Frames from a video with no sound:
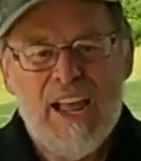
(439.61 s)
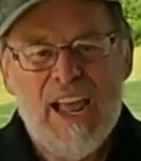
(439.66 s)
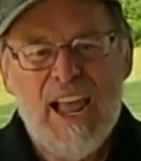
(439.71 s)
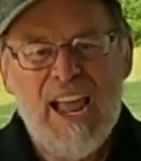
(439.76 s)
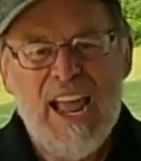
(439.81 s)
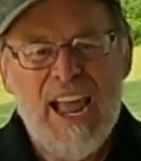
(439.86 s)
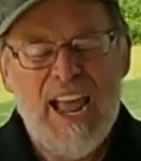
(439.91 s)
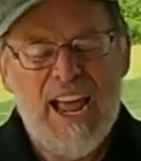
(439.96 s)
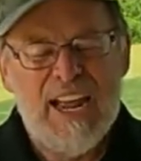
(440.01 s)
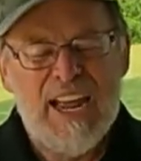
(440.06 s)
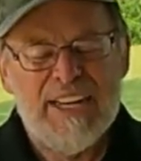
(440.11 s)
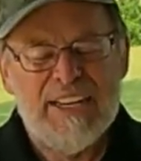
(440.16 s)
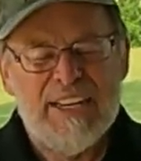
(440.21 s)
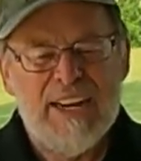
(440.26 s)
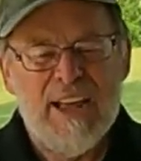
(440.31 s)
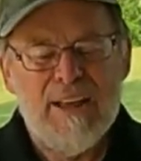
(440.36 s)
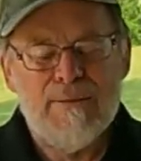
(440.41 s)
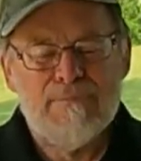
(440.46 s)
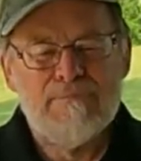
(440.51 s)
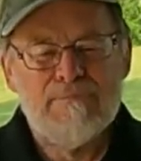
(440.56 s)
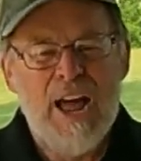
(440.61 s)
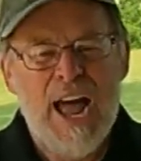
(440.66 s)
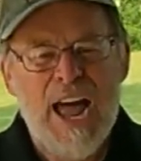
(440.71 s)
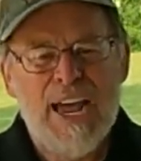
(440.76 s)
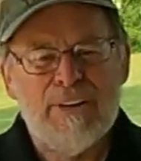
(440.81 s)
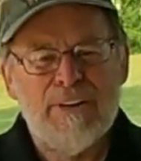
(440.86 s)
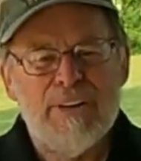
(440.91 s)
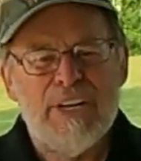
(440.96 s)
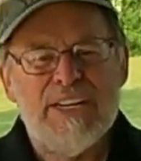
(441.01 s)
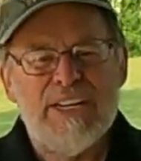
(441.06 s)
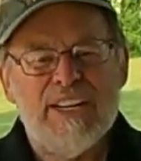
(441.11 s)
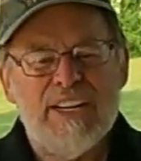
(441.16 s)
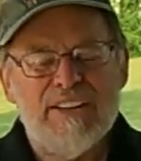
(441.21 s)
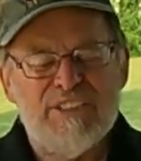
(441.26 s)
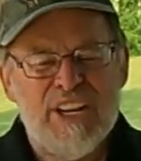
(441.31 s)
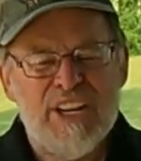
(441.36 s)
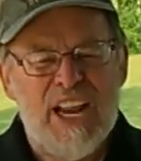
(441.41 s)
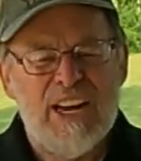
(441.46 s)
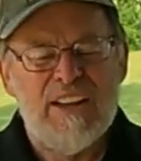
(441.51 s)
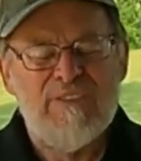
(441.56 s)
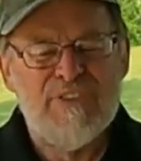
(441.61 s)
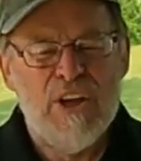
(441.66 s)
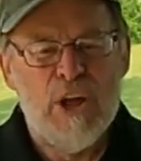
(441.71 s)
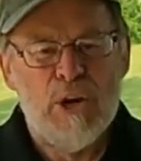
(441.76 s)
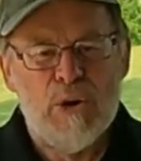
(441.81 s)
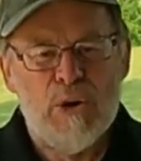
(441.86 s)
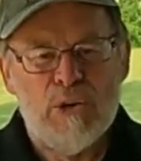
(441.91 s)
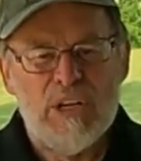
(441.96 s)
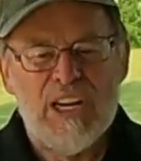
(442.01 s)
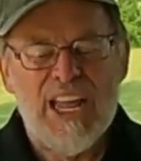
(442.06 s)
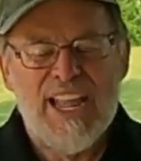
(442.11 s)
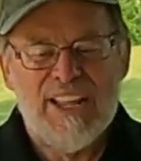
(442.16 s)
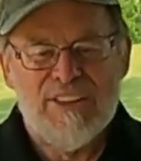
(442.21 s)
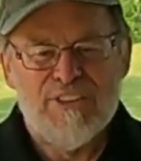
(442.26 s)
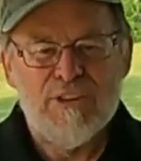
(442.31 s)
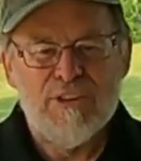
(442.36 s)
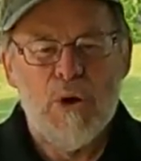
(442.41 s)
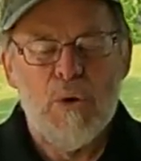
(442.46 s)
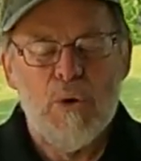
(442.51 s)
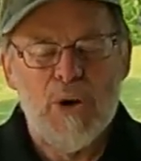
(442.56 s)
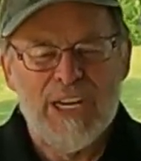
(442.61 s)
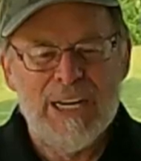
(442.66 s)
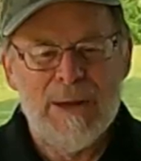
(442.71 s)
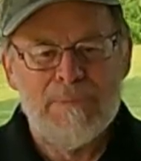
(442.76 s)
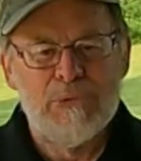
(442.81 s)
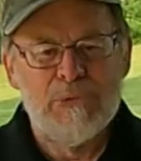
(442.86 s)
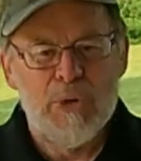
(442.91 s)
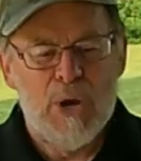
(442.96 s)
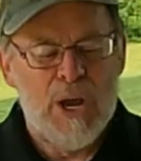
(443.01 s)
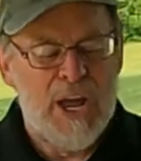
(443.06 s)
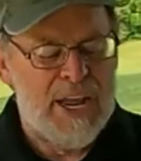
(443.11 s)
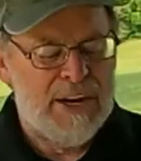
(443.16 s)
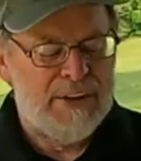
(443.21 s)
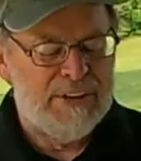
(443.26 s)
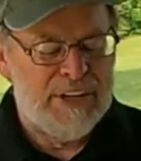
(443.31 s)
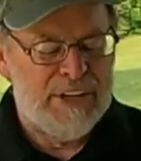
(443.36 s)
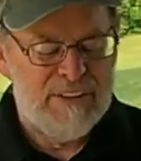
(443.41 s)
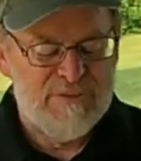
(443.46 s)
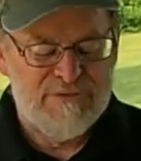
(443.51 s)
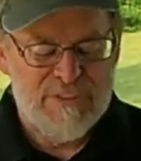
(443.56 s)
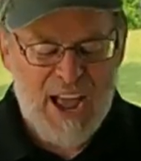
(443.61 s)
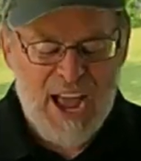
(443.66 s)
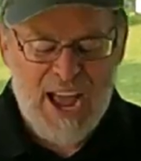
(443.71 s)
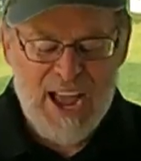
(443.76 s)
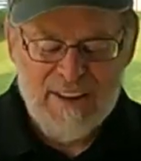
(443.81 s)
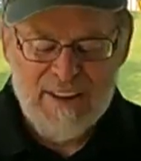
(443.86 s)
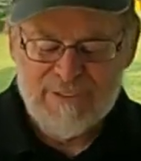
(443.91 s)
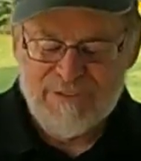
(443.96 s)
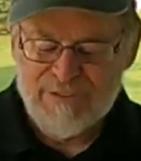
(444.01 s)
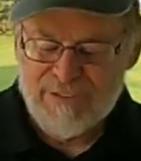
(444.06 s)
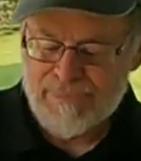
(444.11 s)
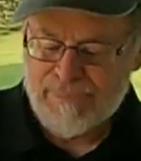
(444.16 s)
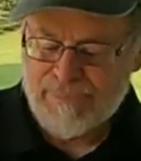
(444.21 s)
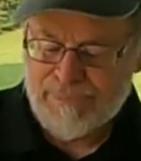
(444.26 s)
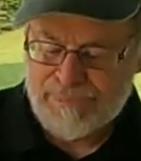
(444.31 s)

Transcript: and moderate telephoto lens, going up to one hundred five.